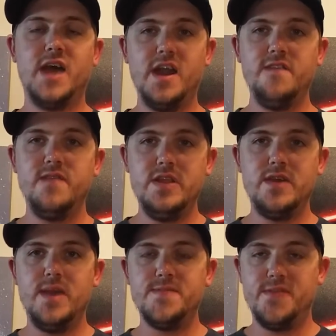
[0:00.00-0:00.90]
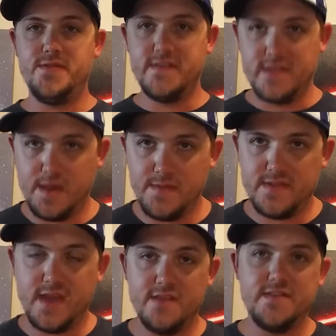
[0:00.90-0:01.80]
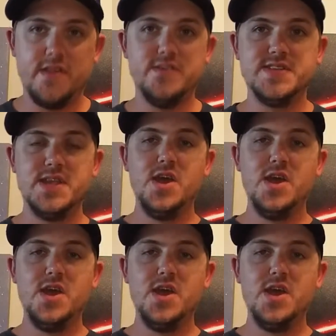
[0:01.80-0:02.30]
ton of video games, there's a ton of sellers,